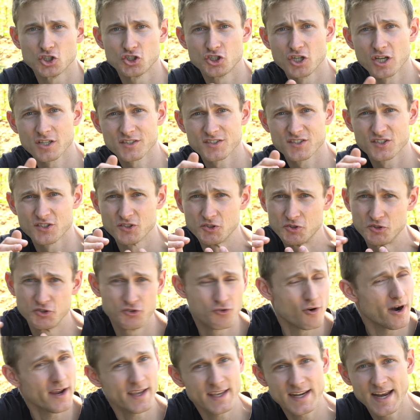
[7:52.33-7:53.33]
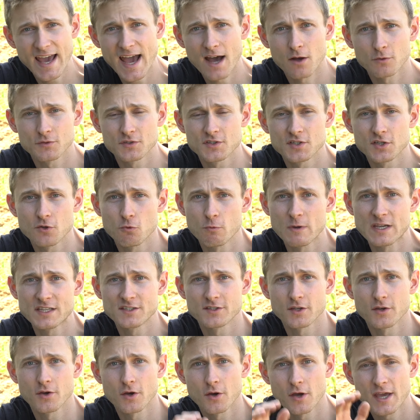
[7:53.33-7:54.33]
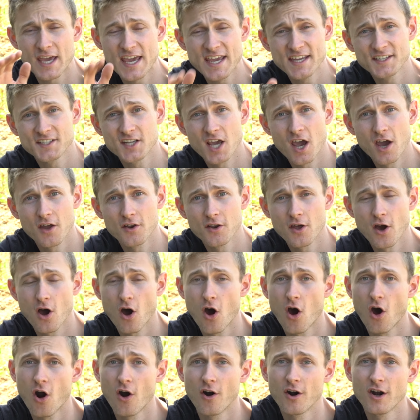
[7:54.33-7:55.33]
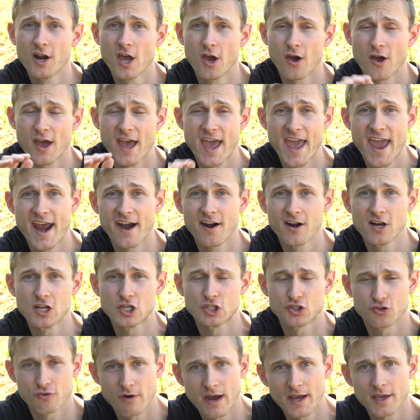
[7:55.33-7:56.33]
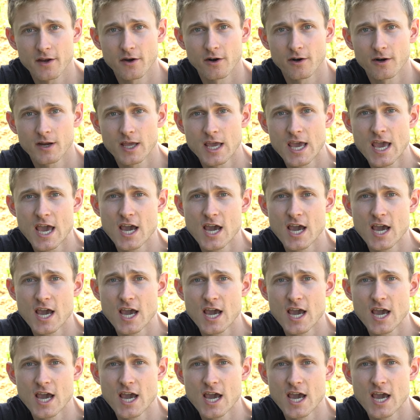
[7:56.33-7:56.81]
just dry it out with a heat gun or a hair dryer.